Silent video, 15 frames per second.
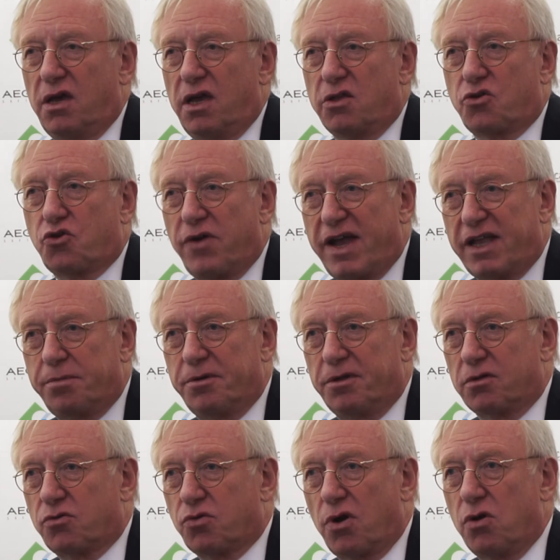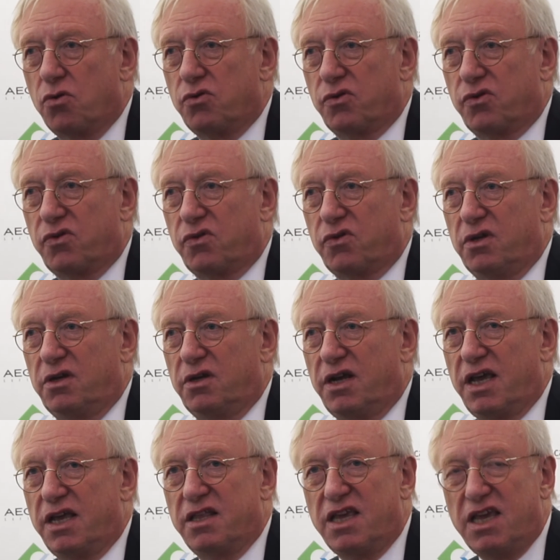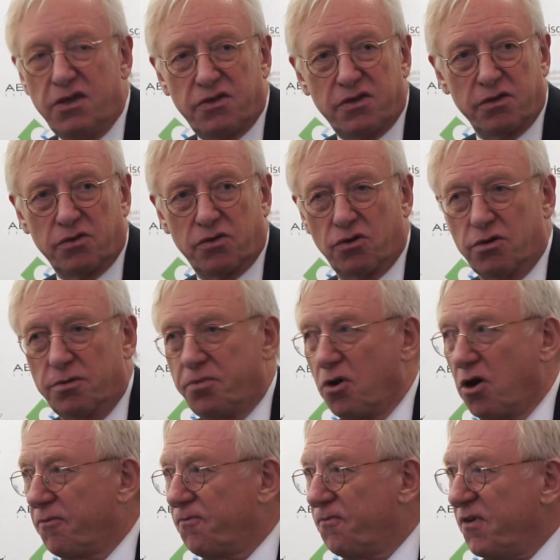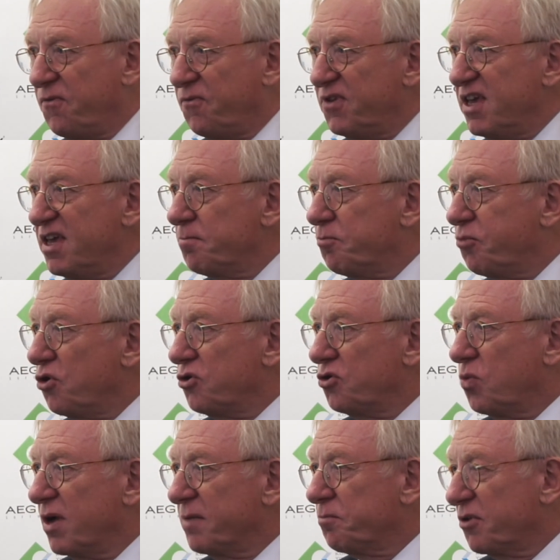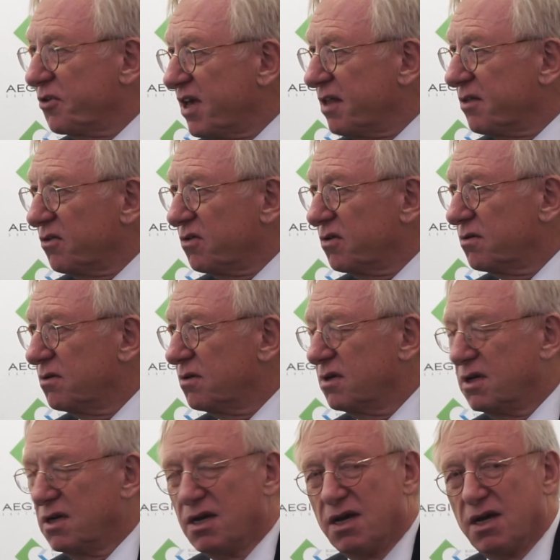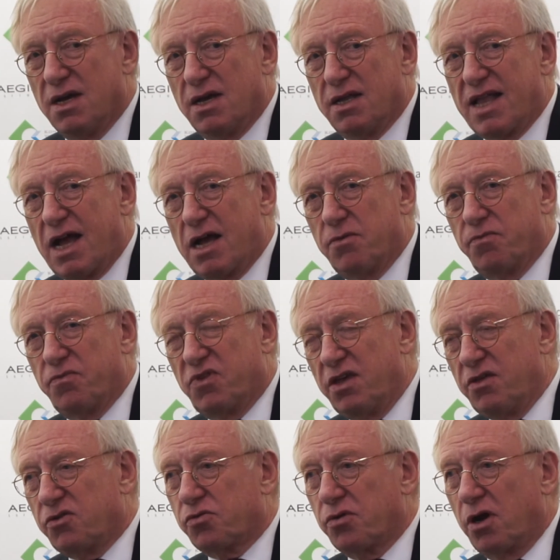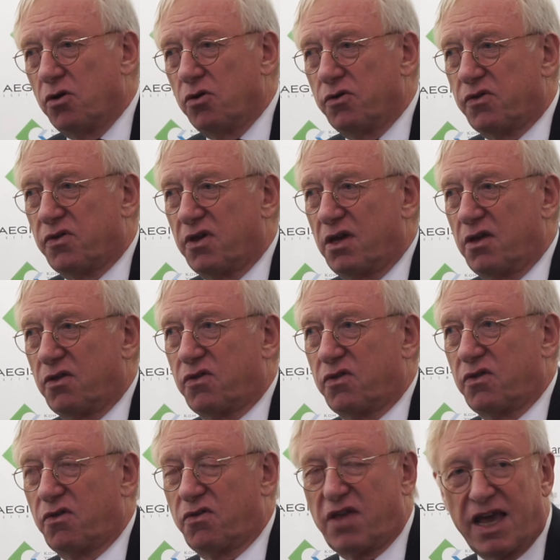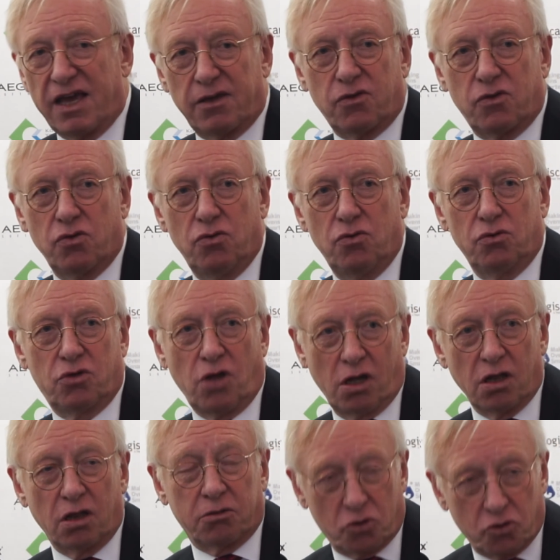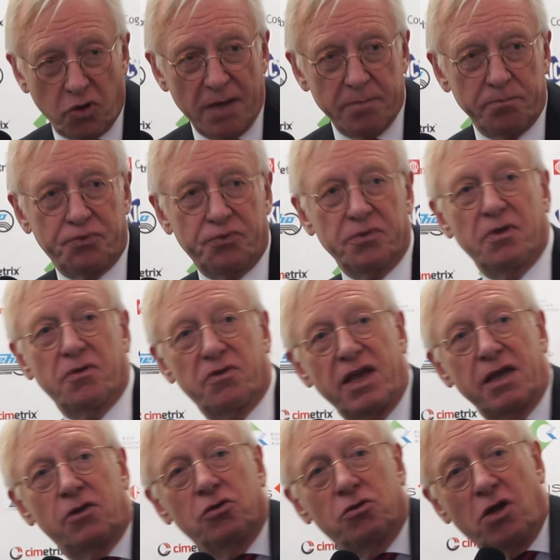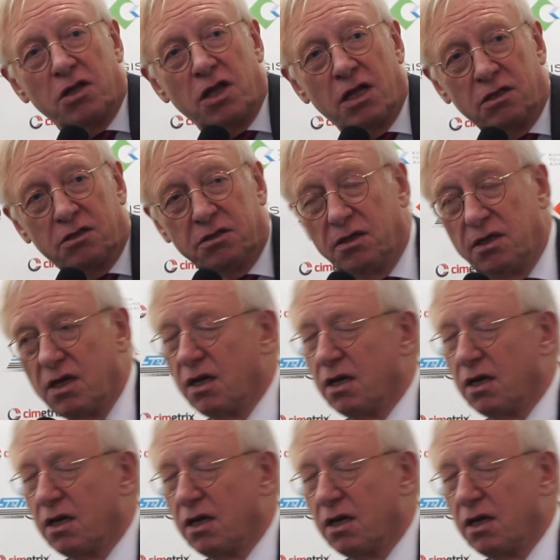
incredible growth in Eastern Europe of 15.1%. Now, this growth is thanks to Donald Trump. Thank you, Donald.